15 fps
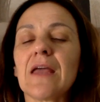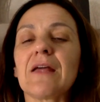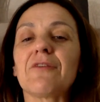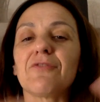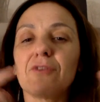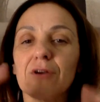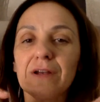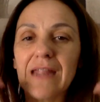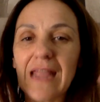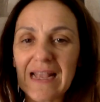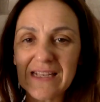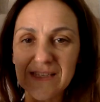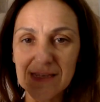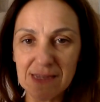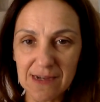For
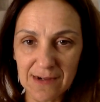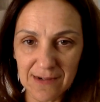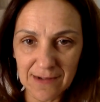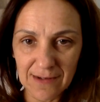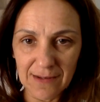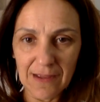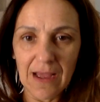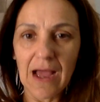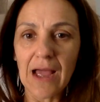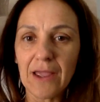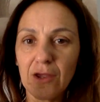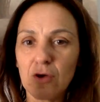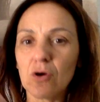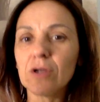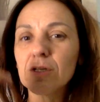next year,
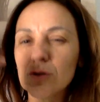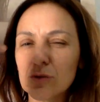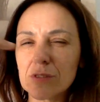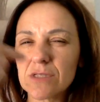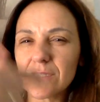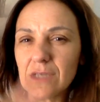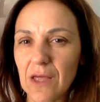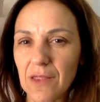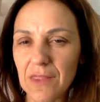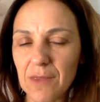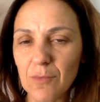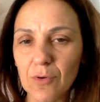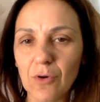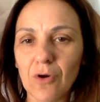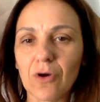I'm going to study
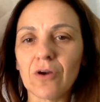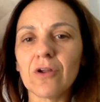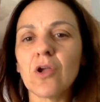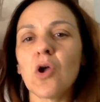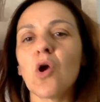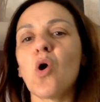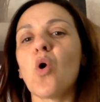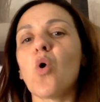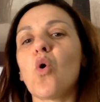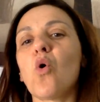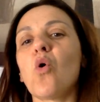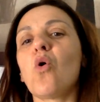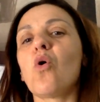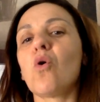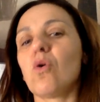more
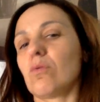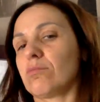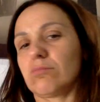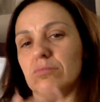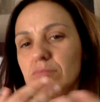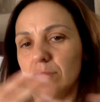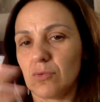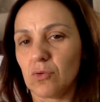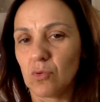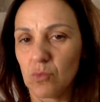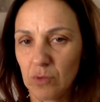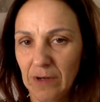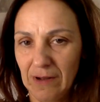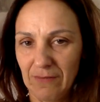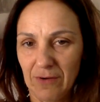or
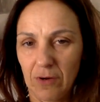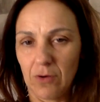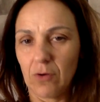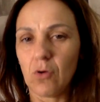whatever.